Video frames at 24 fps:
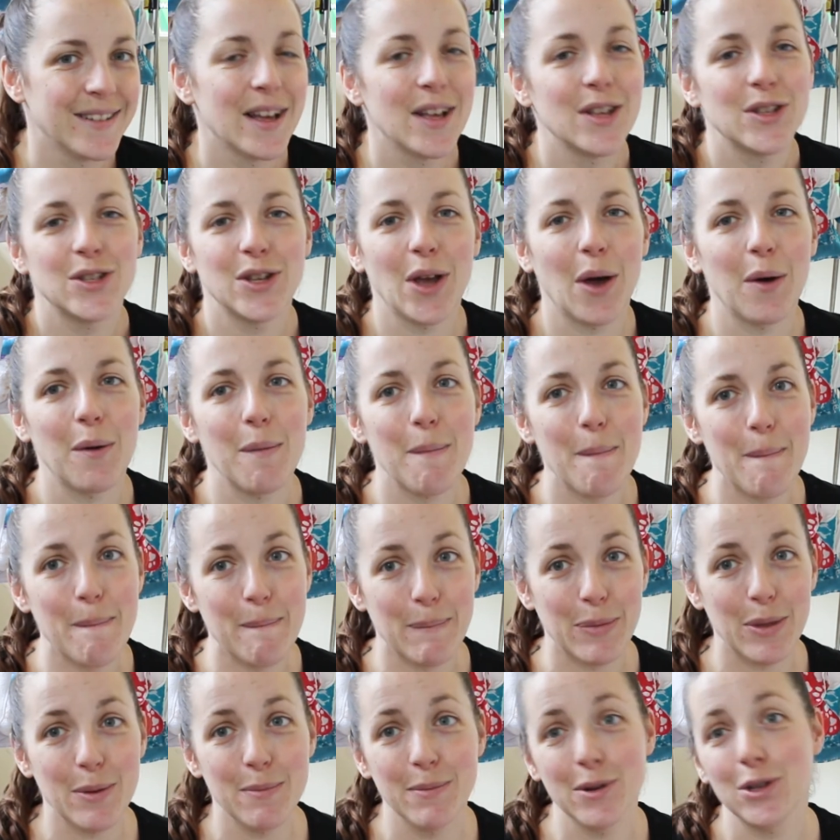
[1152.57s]
So
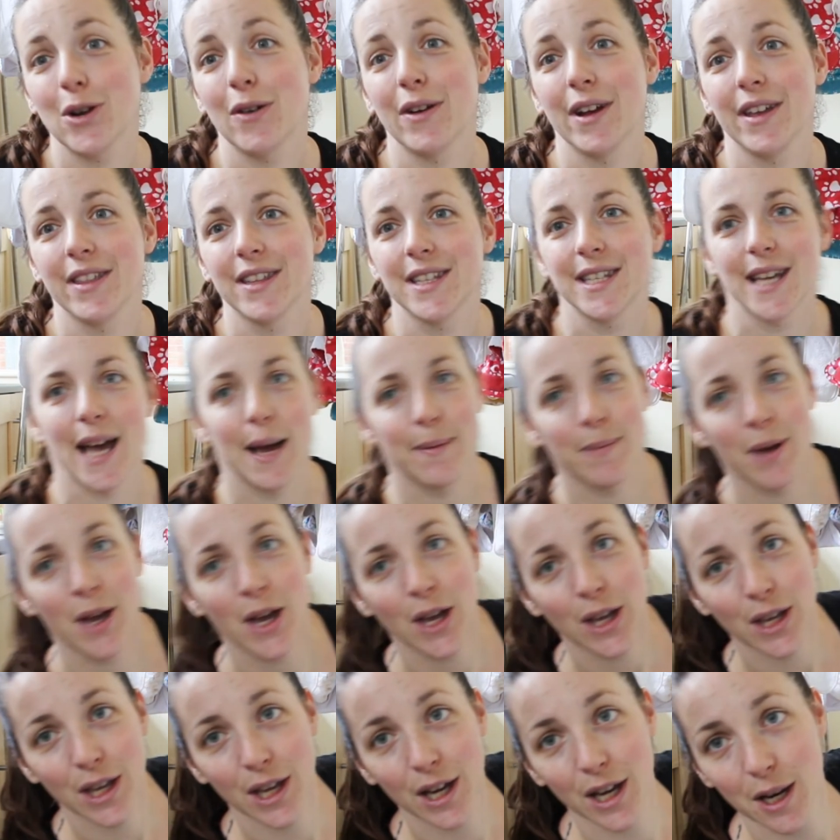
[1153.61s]
the majority of the time
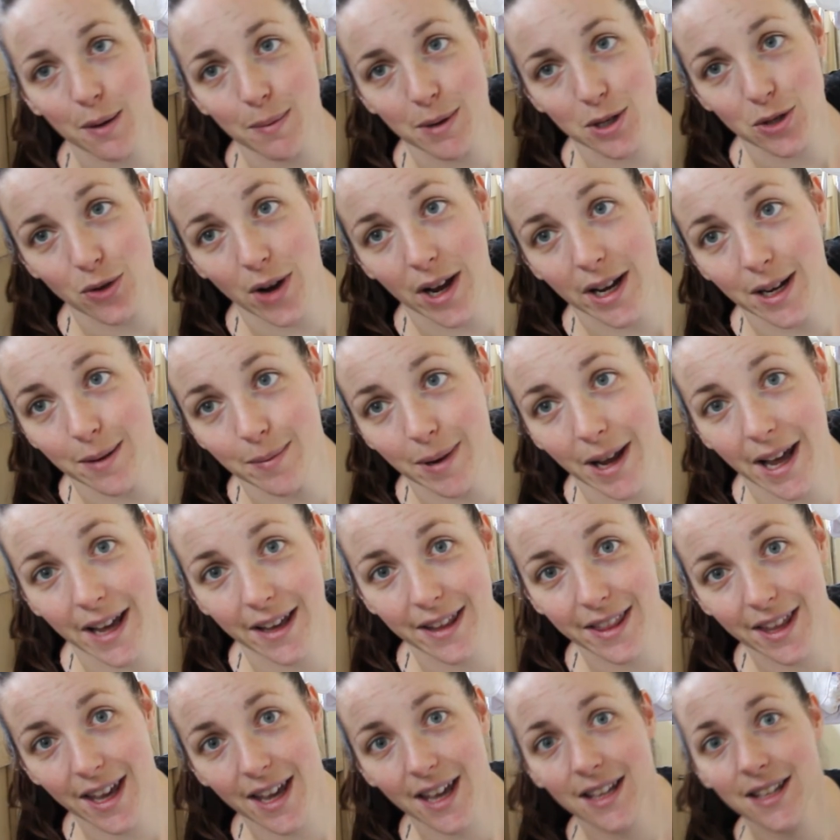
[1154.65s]
you're going to be drying them like
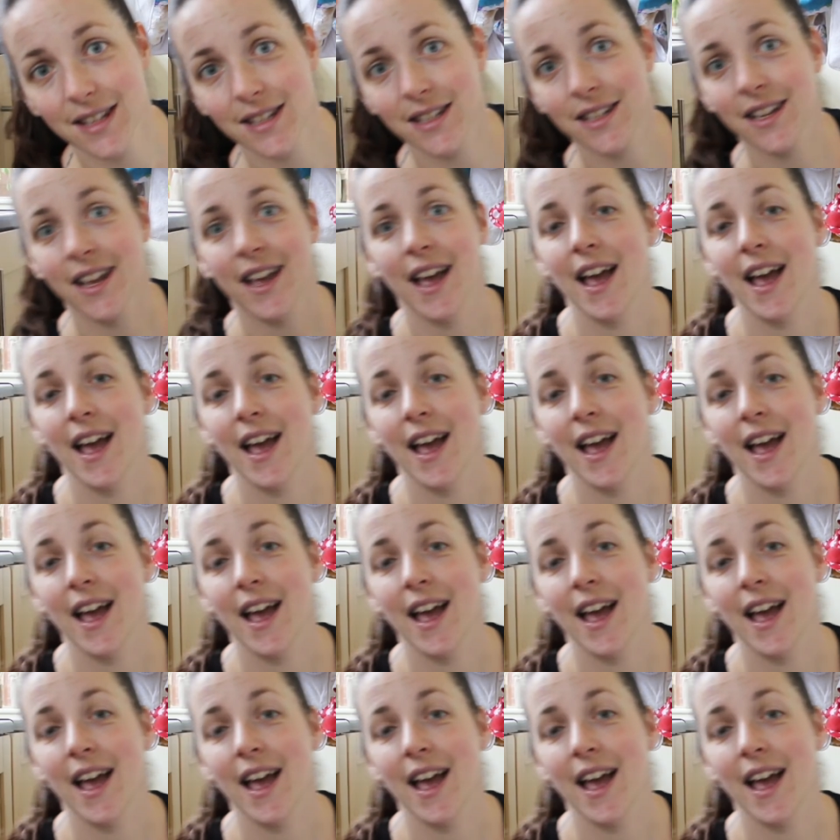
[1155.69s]
this.